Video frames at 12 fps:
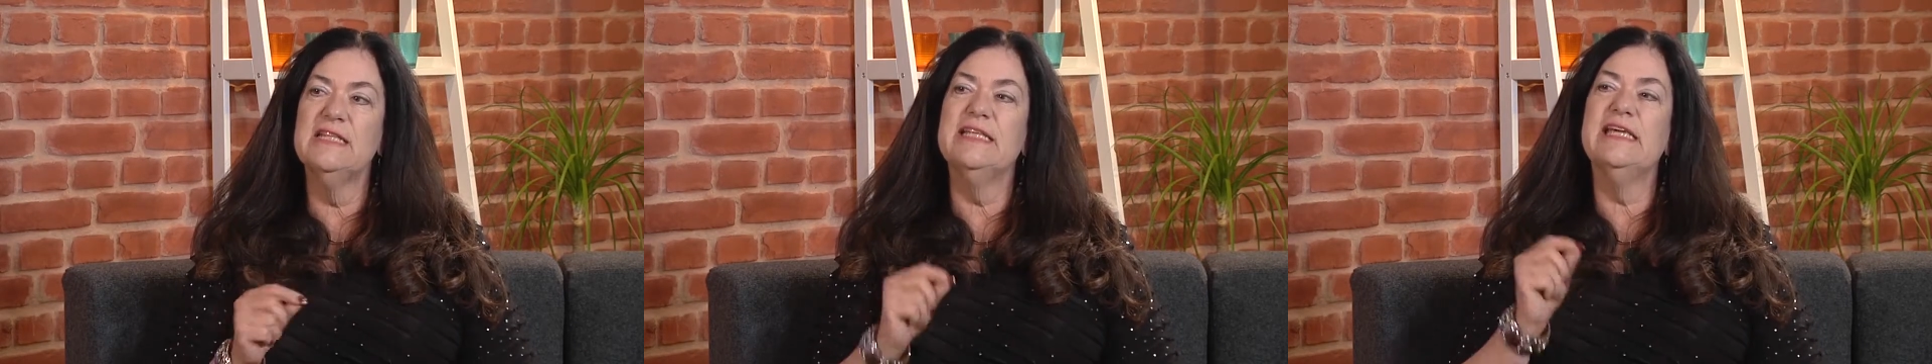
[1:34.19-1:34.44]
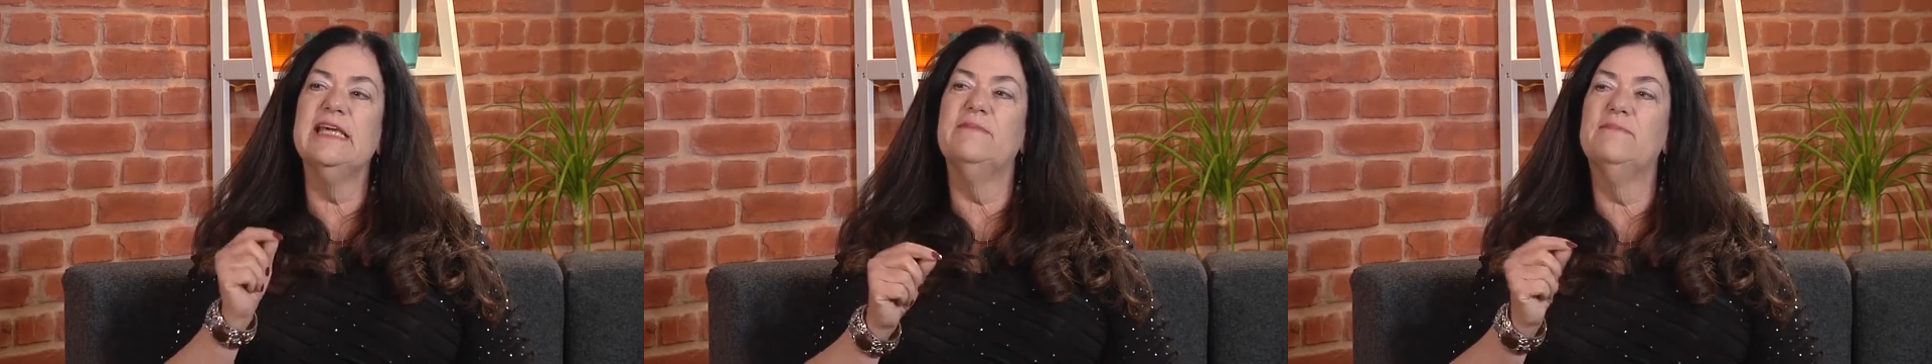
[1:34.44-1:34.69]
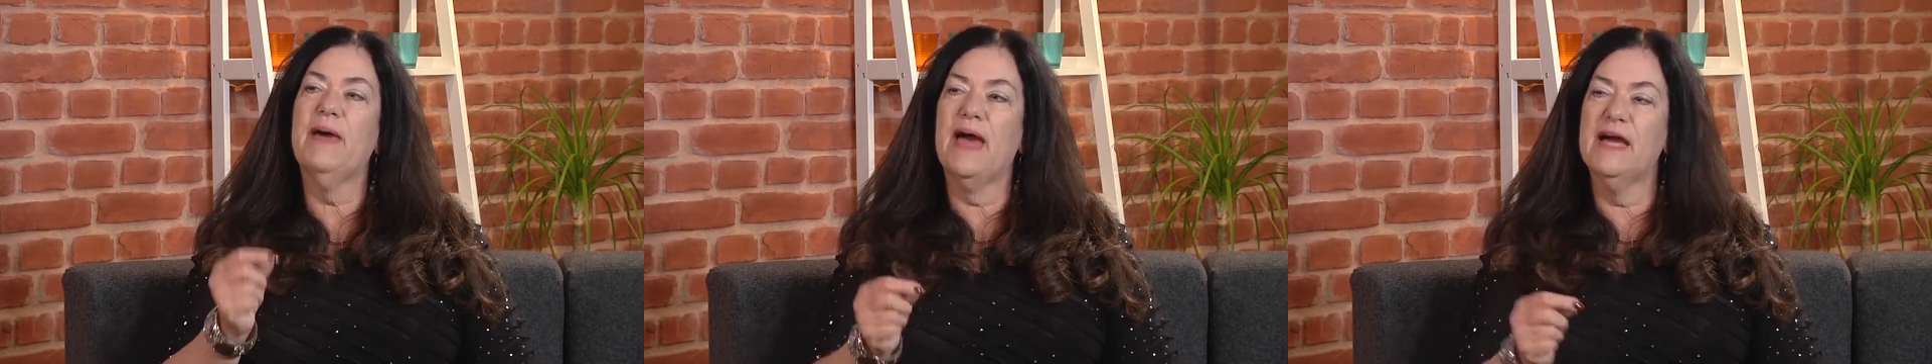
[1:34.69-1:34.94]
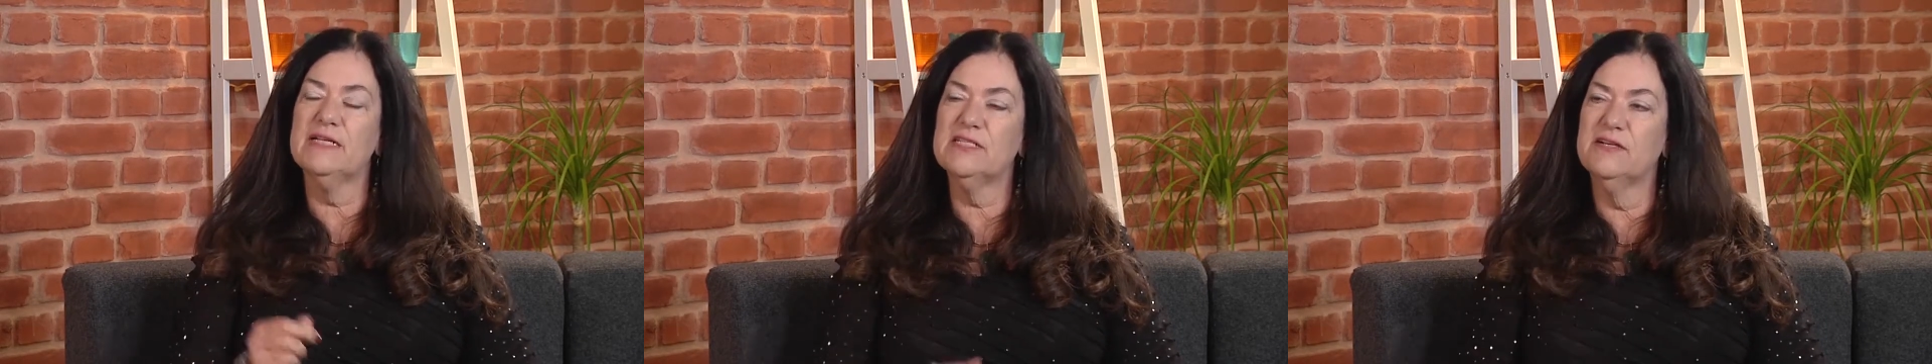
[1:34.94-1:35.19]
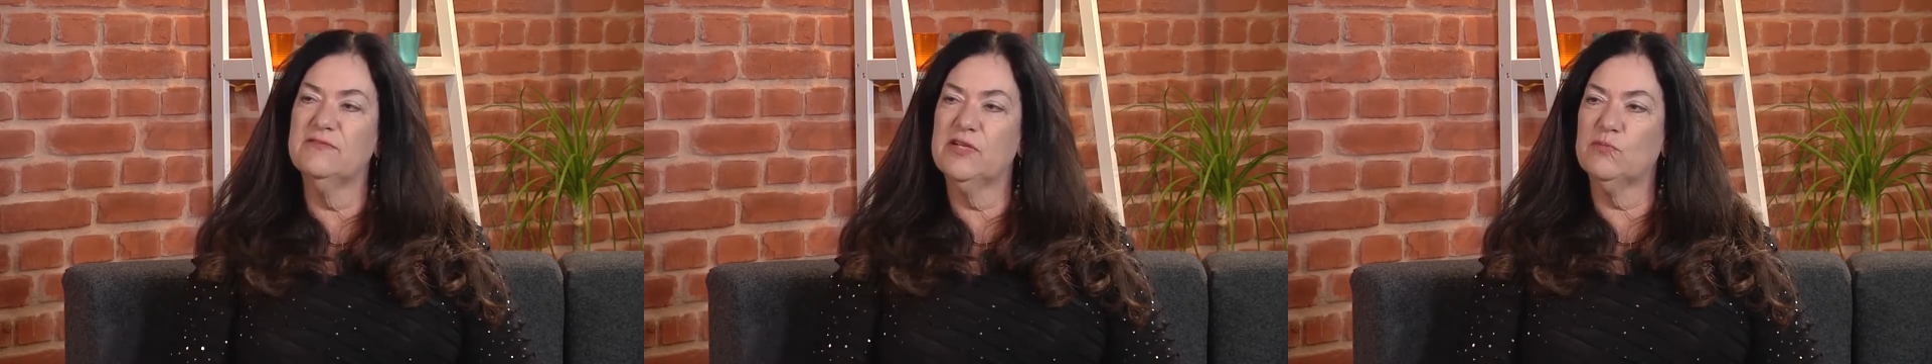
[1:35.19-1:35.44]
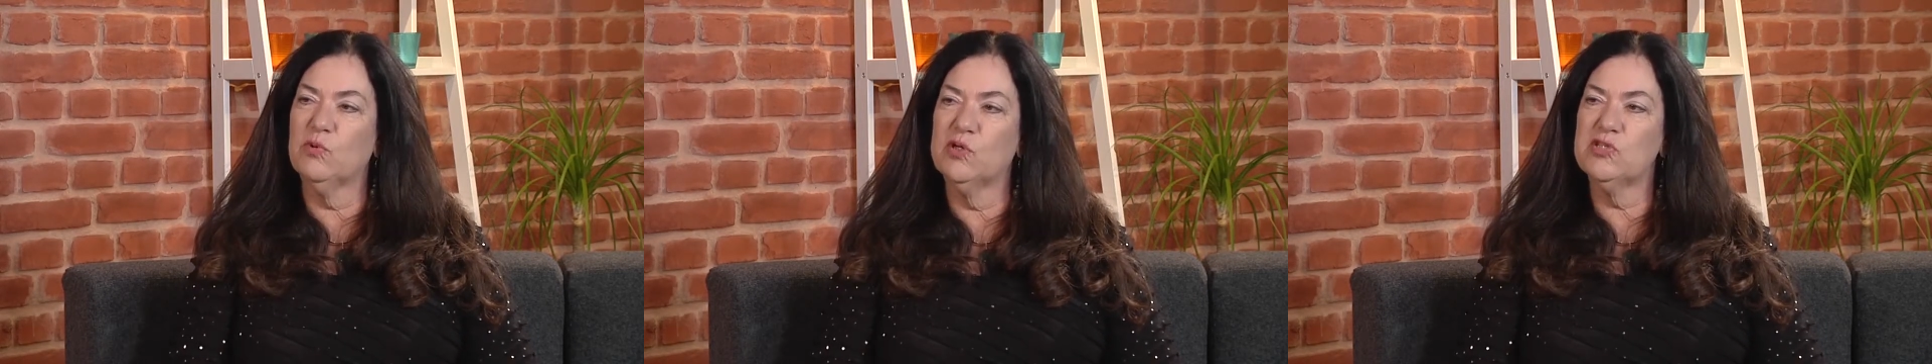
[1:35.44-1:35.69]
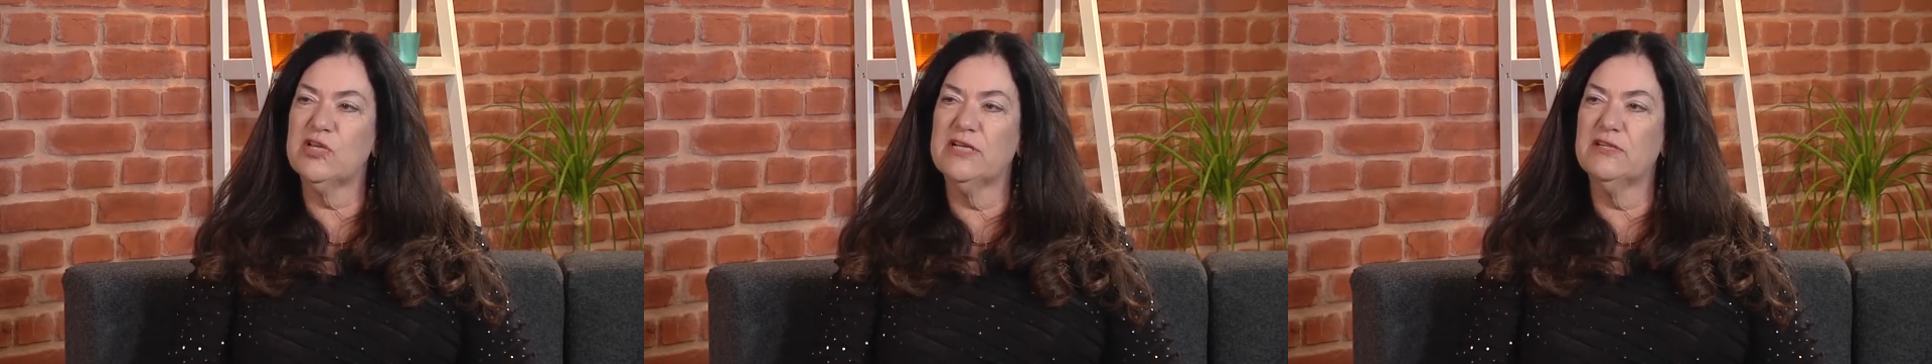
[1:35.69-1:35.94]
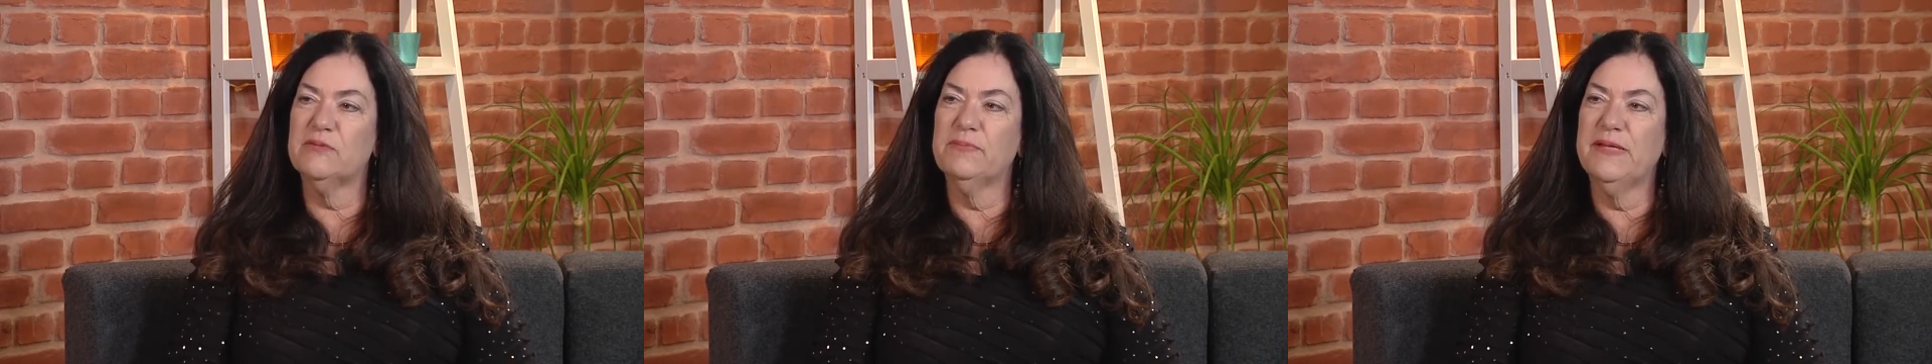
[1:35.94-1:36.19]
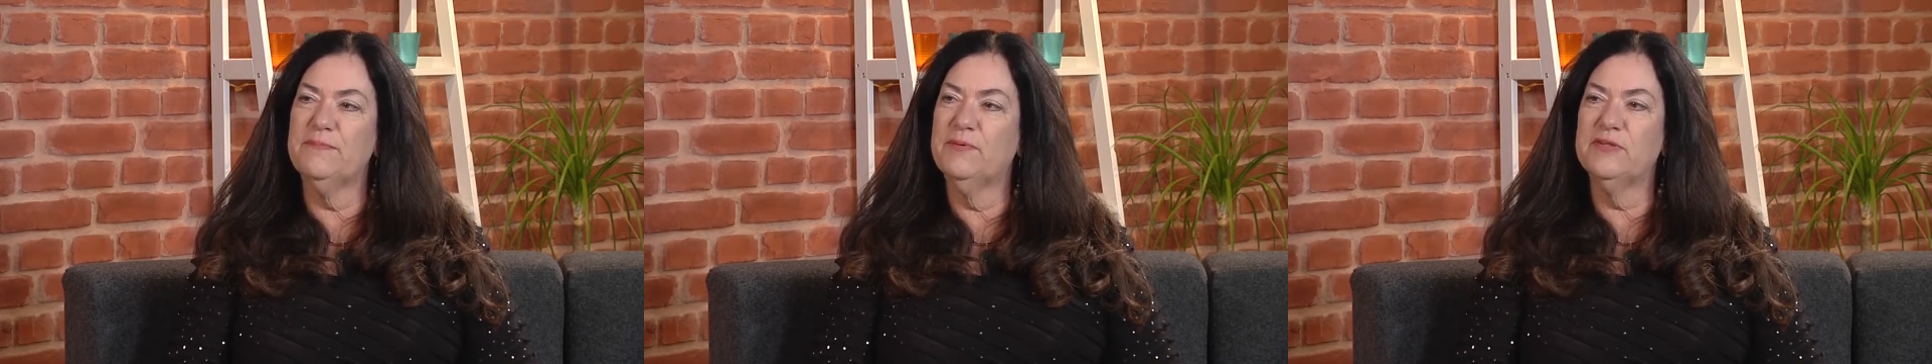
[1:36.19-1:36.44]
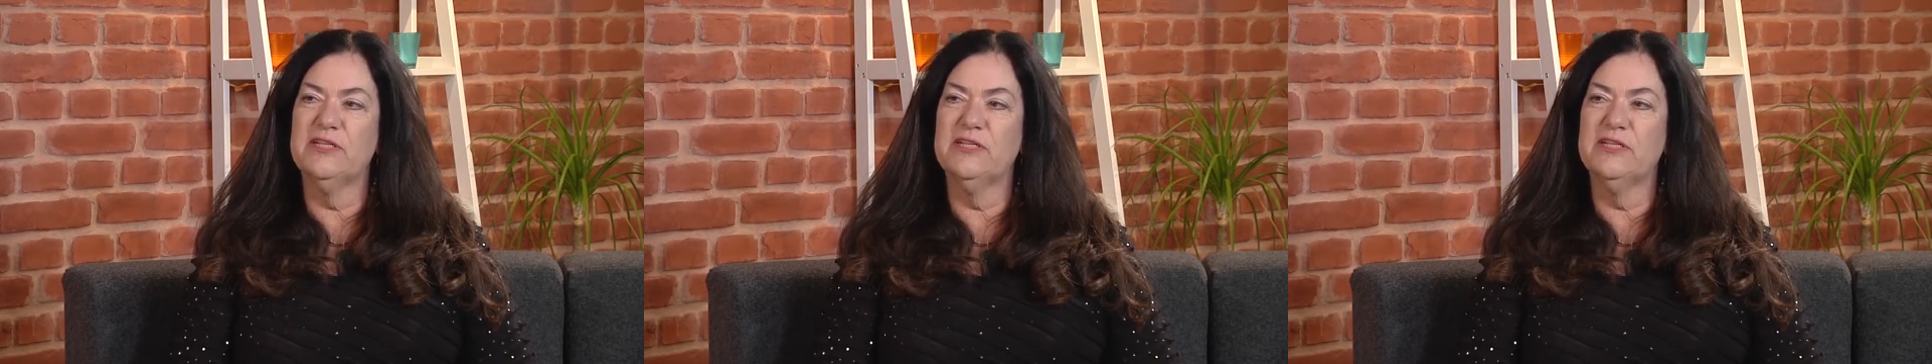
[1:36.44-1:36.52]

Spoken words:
the impact of their words on other people,